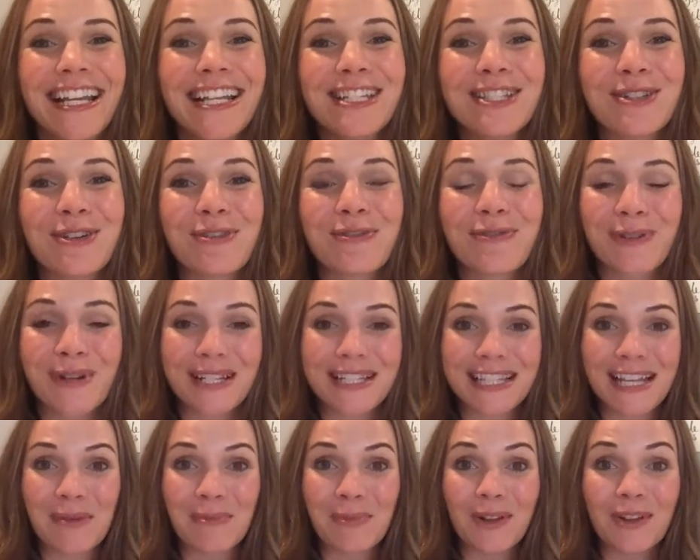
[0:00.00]
So for
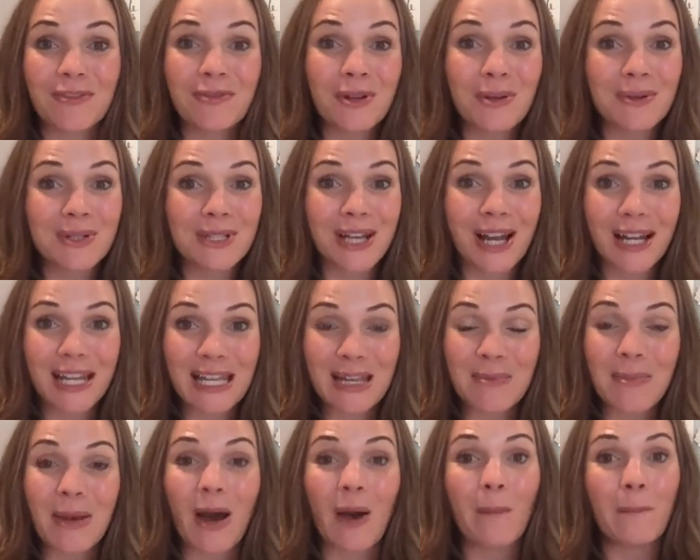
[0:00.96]
example, if we were talking
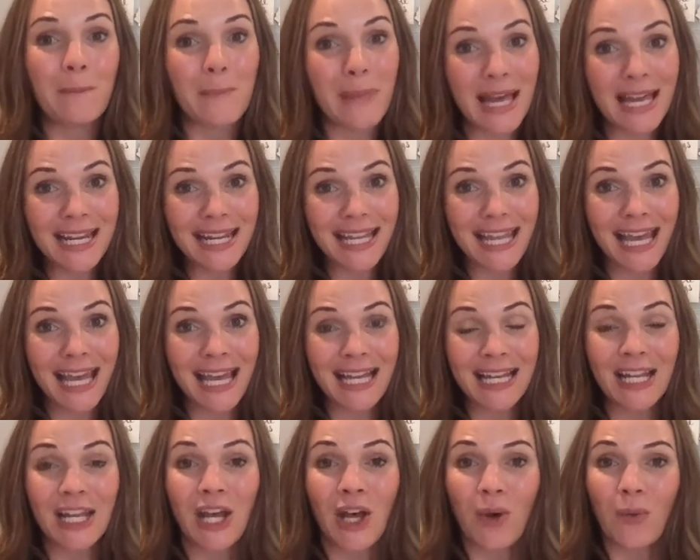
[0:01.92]
about Ben
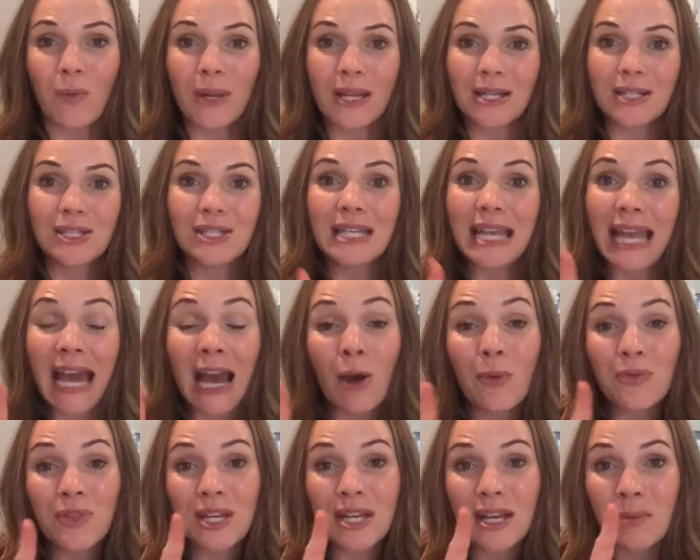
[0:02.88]
again, we could
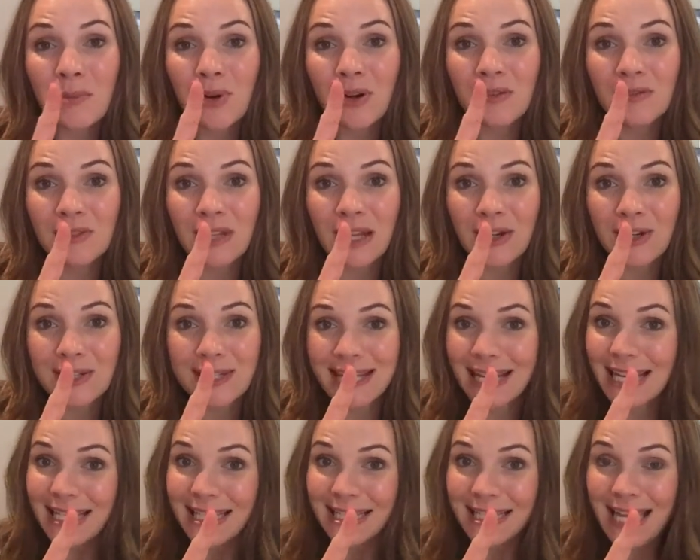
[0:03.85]
count the number of letters in
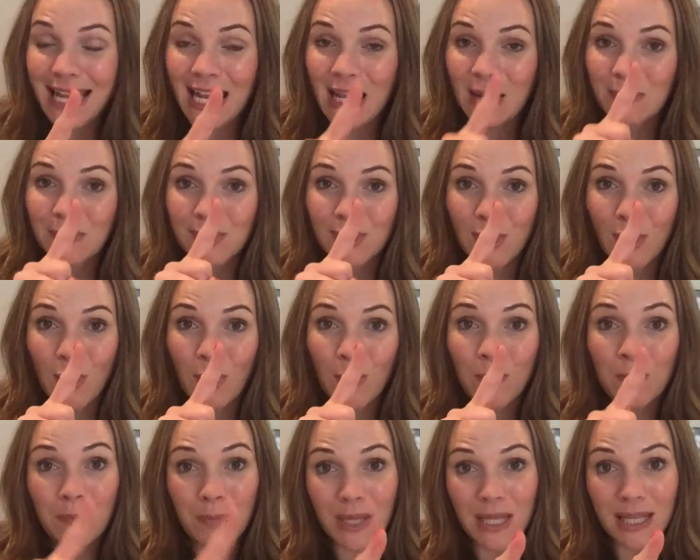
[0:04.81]
his name. So
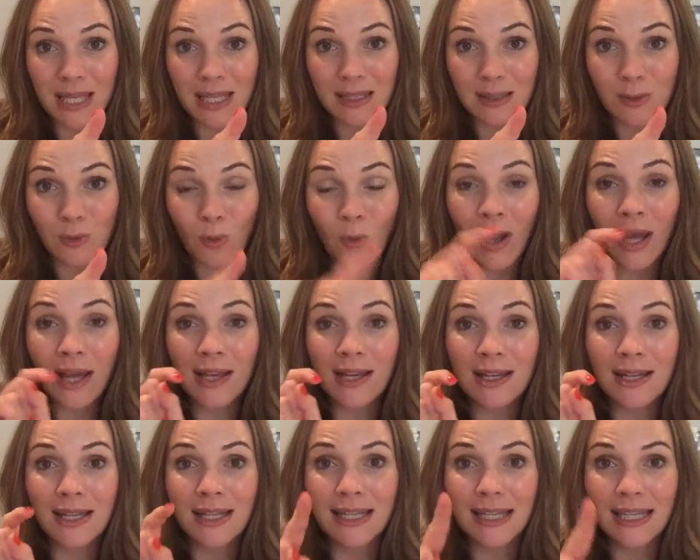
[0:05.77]
B is
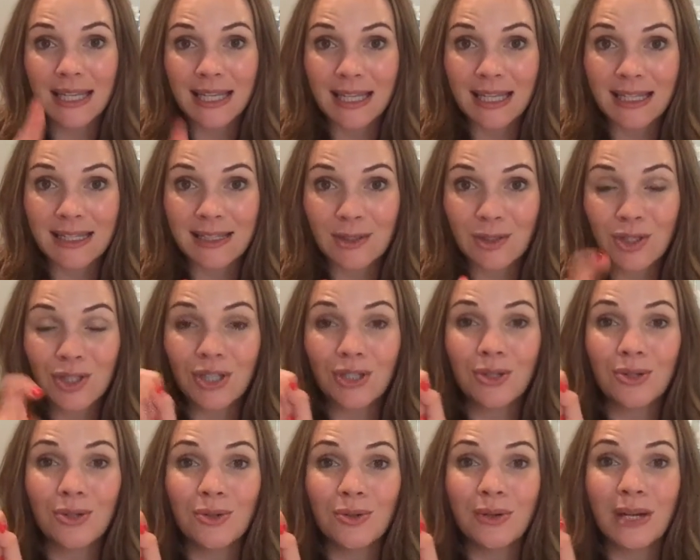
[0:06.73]
1, E is
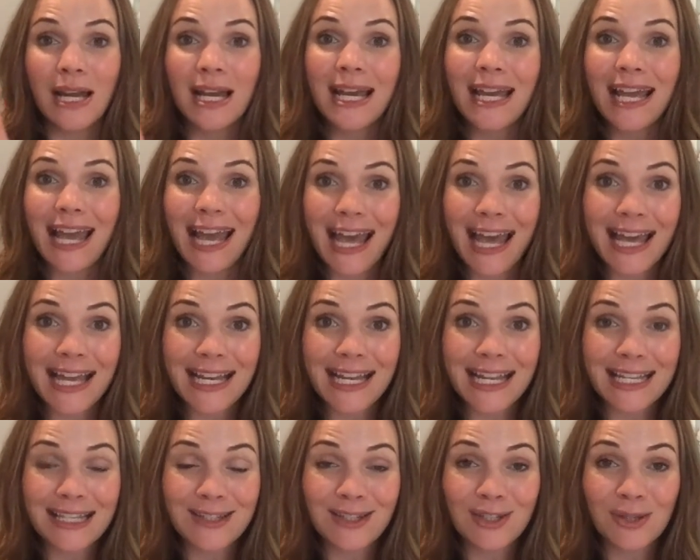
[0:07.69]
2, N
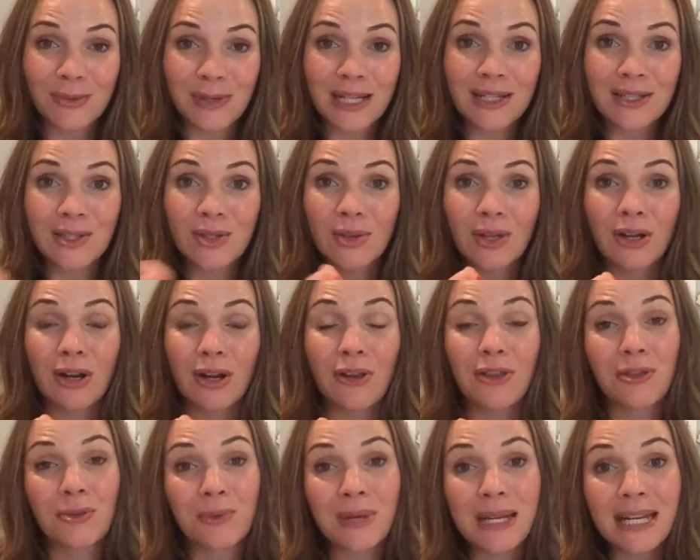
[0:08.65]
is 3, so there are
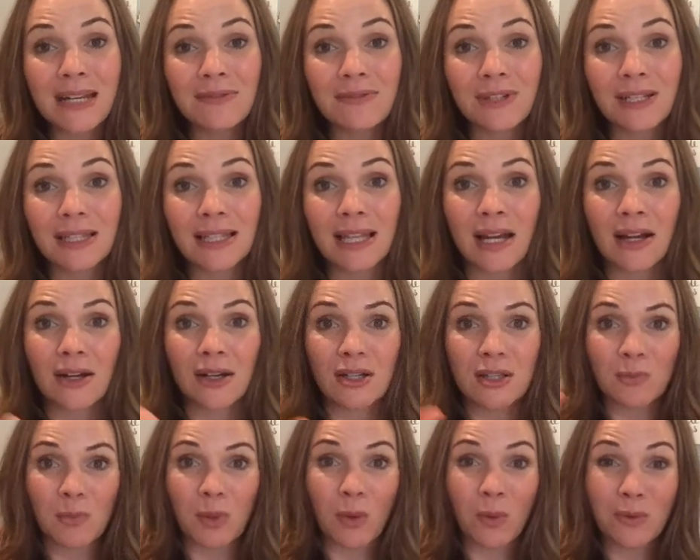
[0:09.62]
3 different letters,
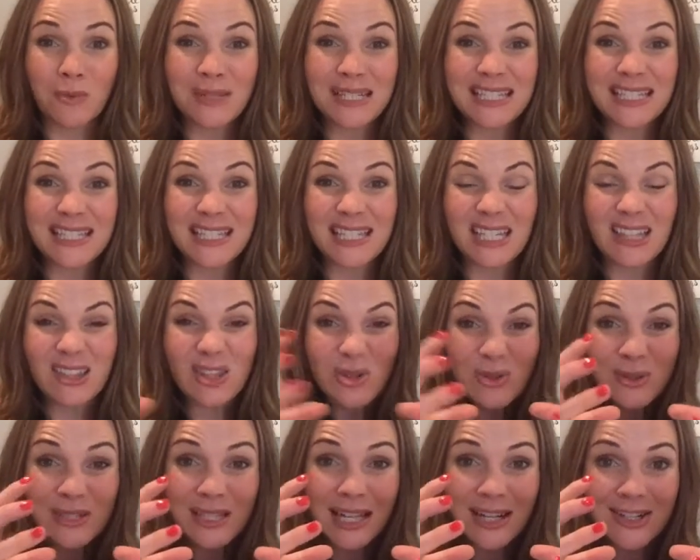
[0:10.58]
but when we stick
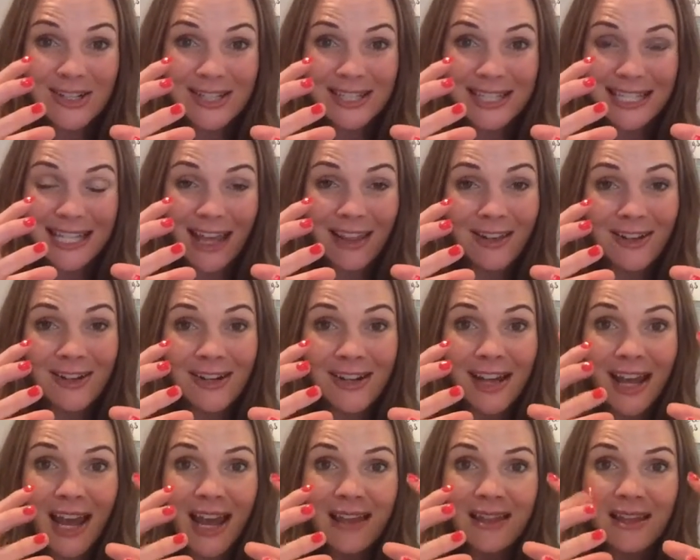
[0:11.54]
those letters together,
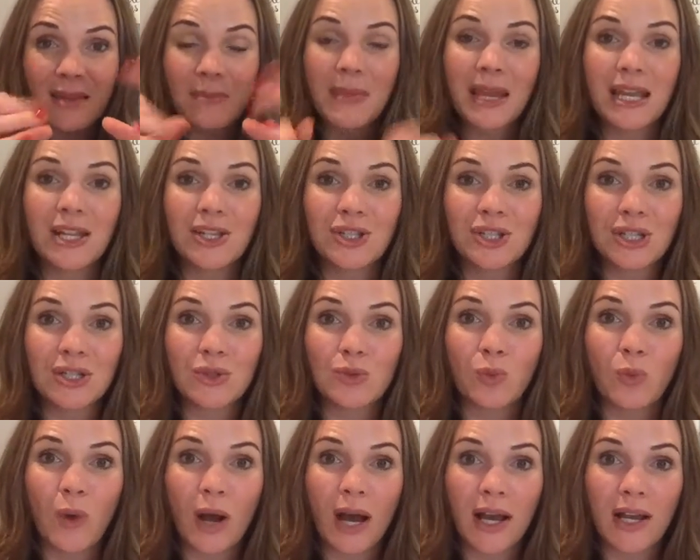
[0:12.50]
they make just
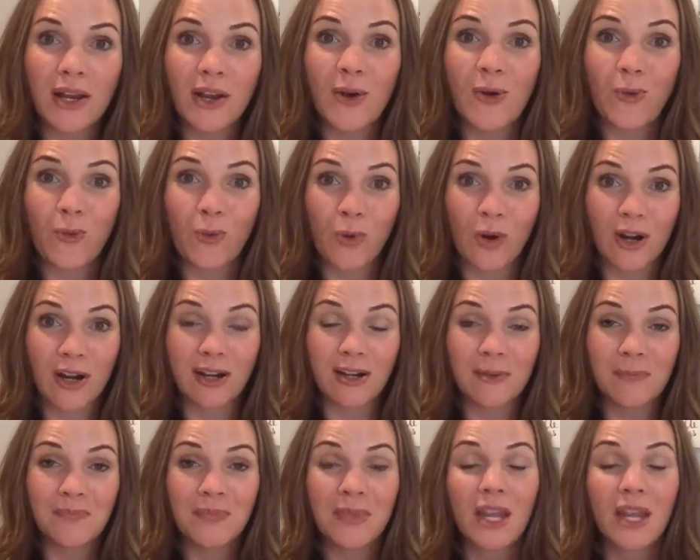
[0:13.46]
one word.